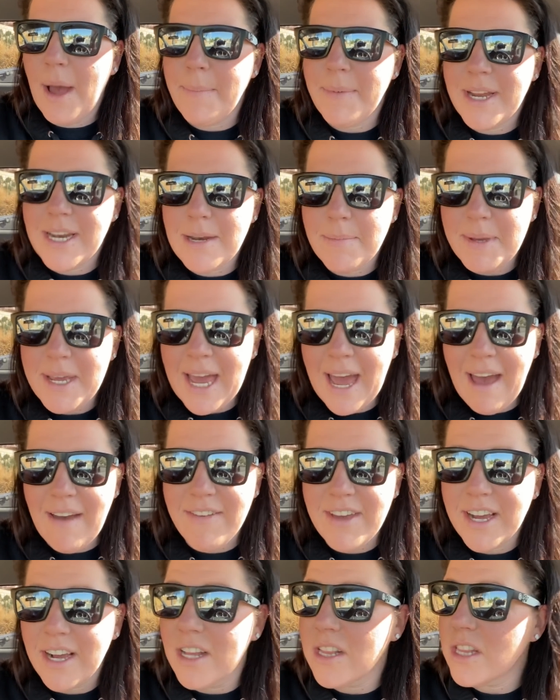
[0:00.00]
going to be
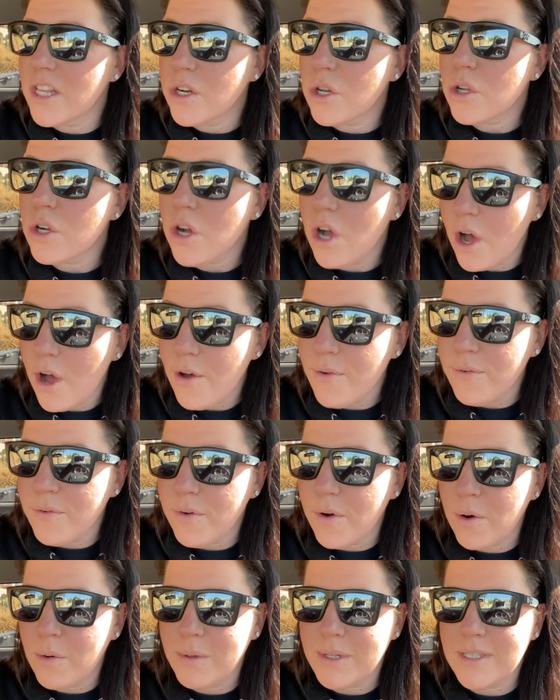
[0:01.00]
having a little
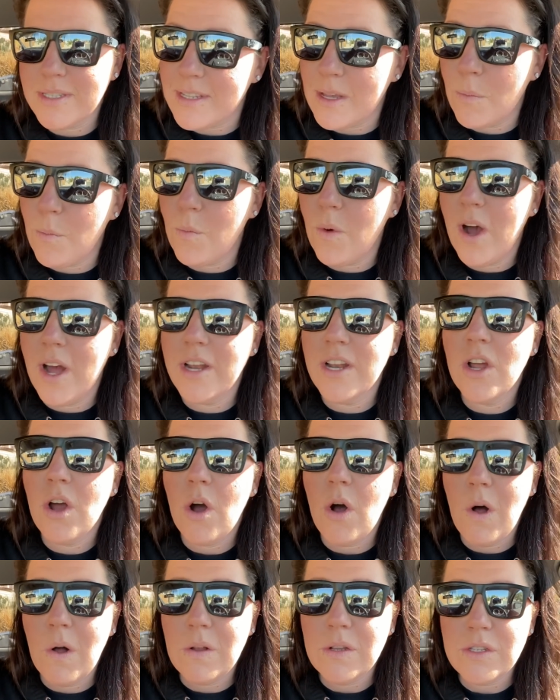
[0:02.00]
convo with
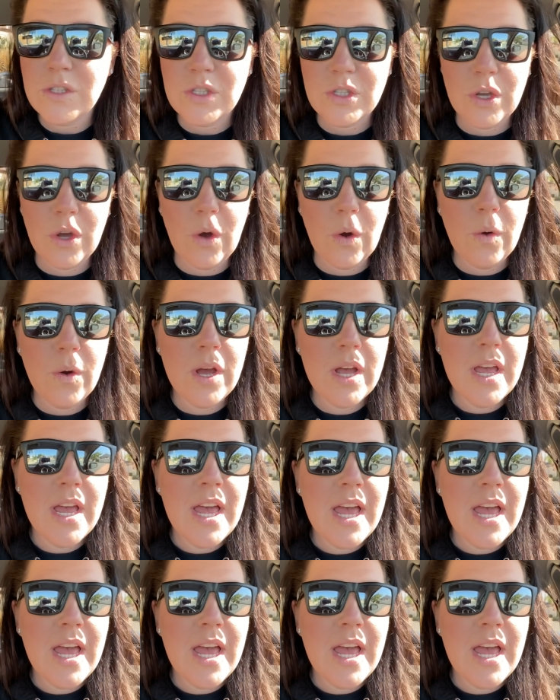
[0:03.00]
someone also.